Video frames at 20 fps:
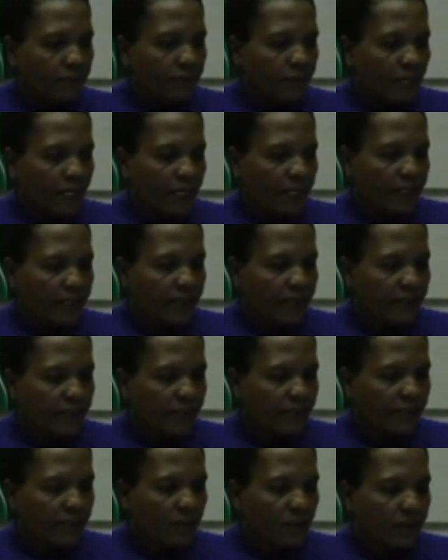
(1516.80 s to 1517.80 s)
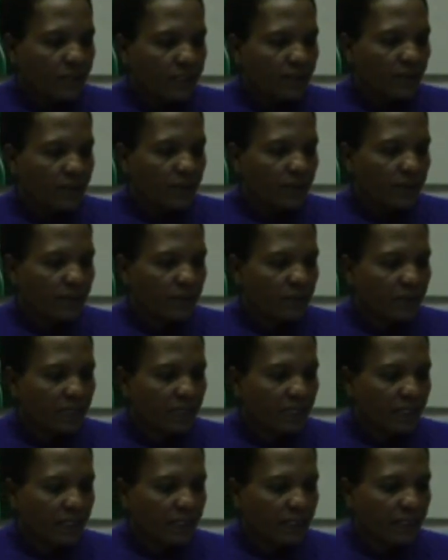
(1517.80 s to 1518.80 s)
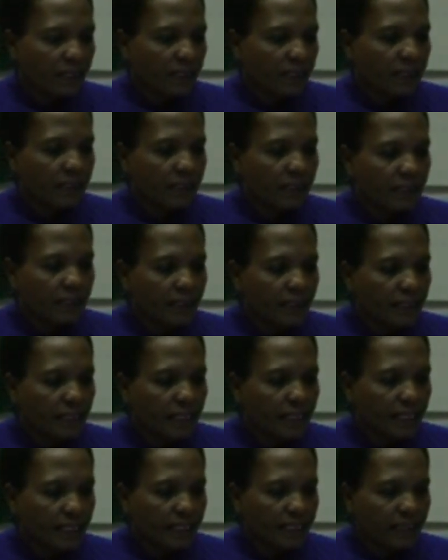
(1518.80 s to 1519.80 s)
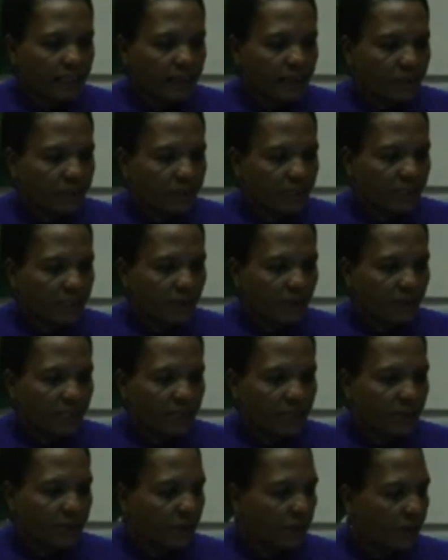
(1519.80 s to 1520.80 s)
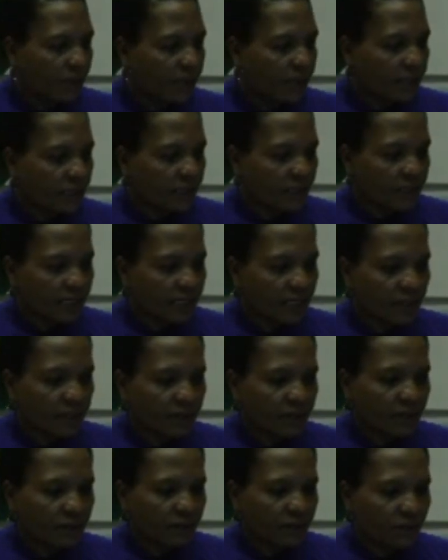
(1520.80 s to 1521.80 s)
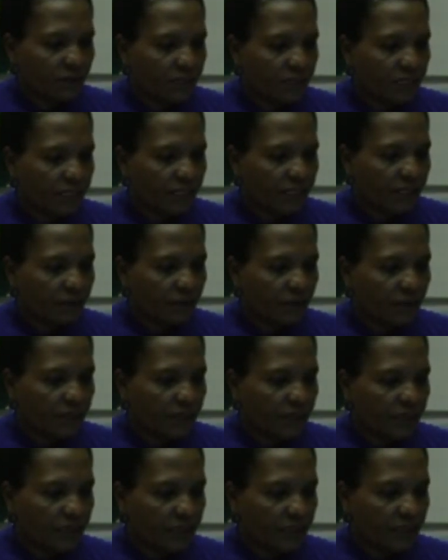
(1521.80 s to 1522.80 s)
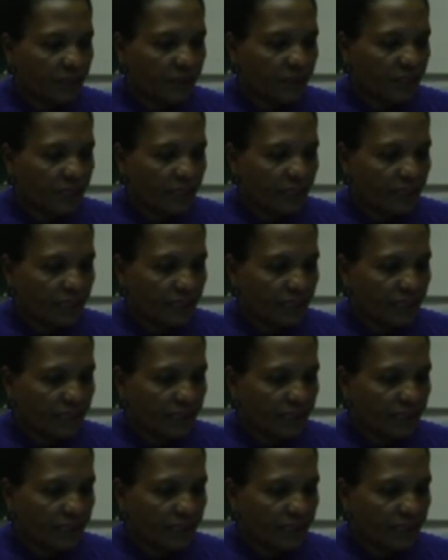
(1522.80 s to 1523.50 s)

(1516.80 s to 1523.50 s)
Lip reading: I can see a colleague who's speaking. Kindly please write your question down if you still have questions to ask.